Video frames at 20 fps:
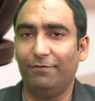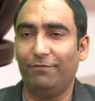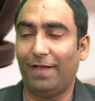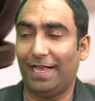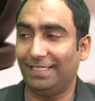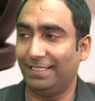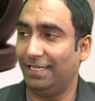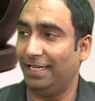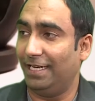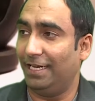
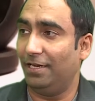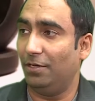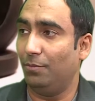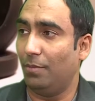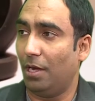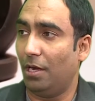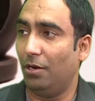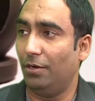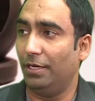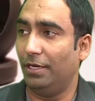fascinated
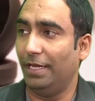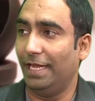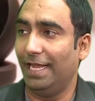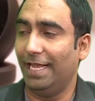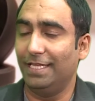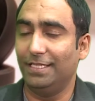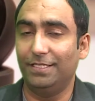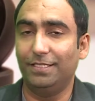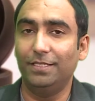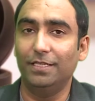about
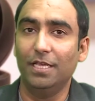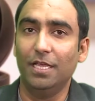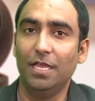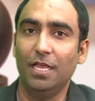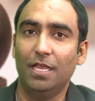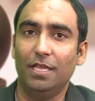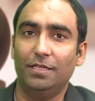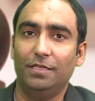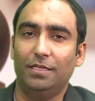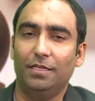is
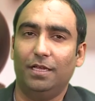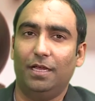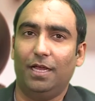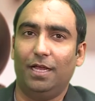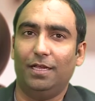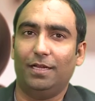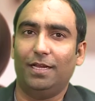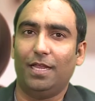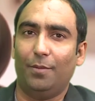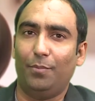
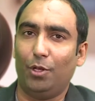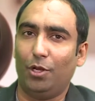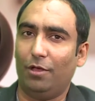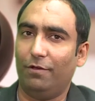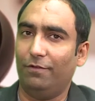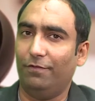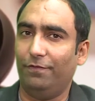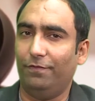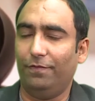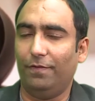a couple
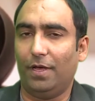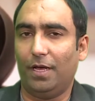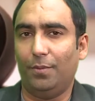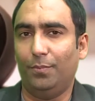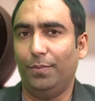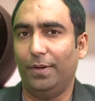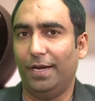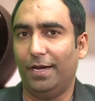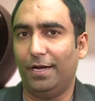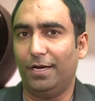of
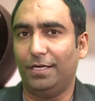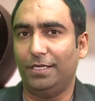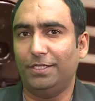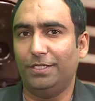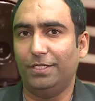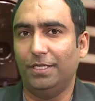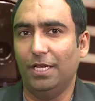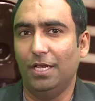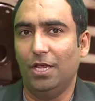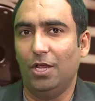
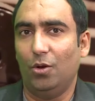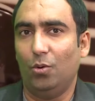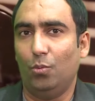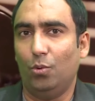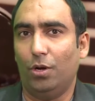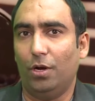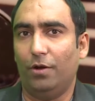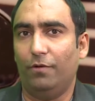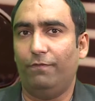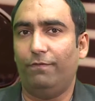players
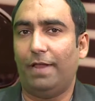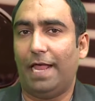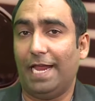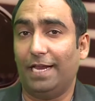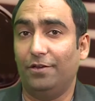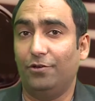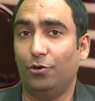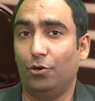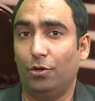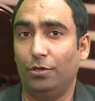were
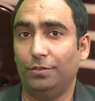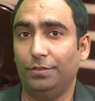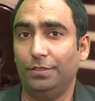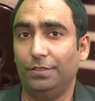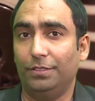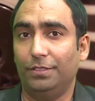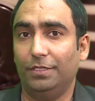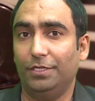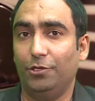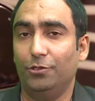flying
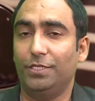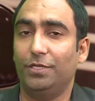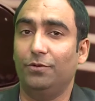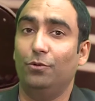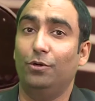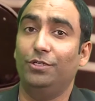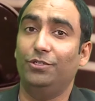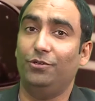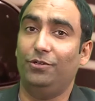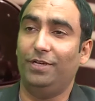drones using
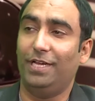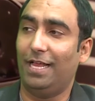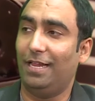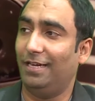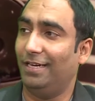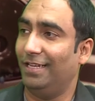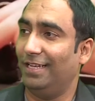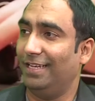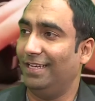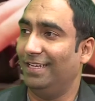virtual reality.